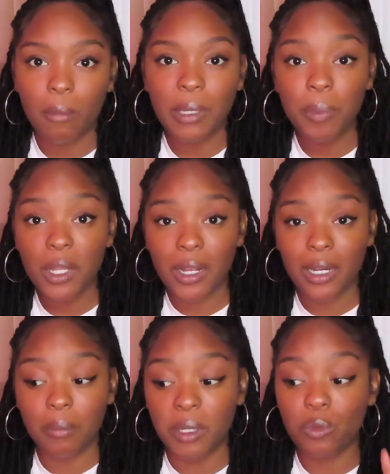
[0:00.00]
people are
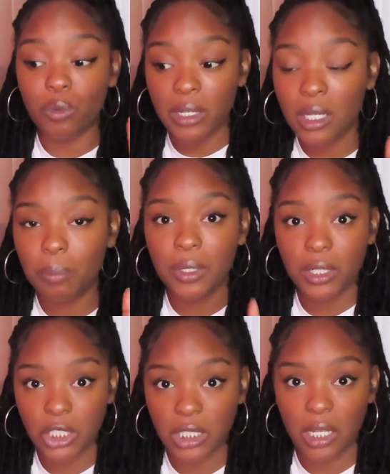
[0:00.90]
going to be really
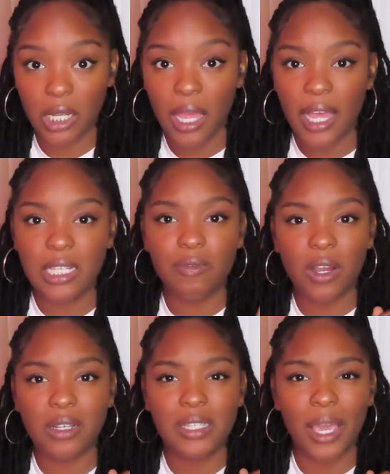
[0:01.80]
pushy as
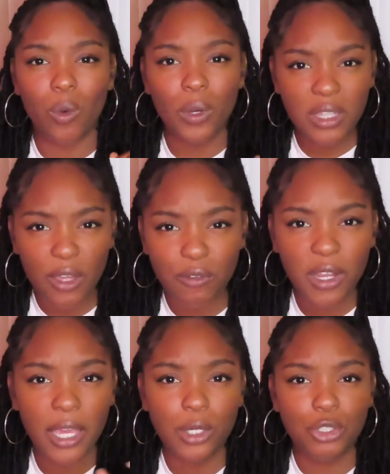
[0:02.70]
far as like what they feel
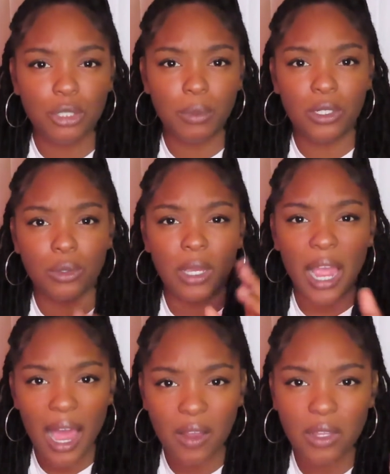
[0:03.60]
like you should be doing,
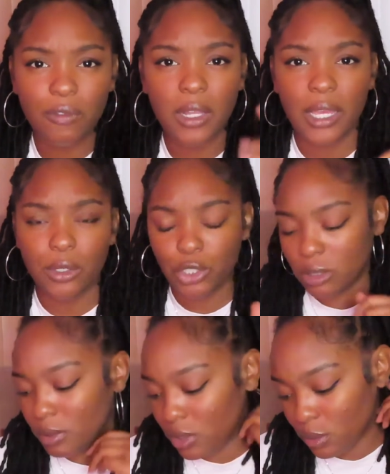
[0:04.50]
how they feel like you
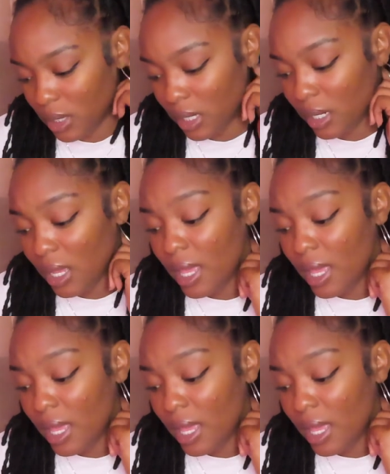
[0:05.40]
should be doing it.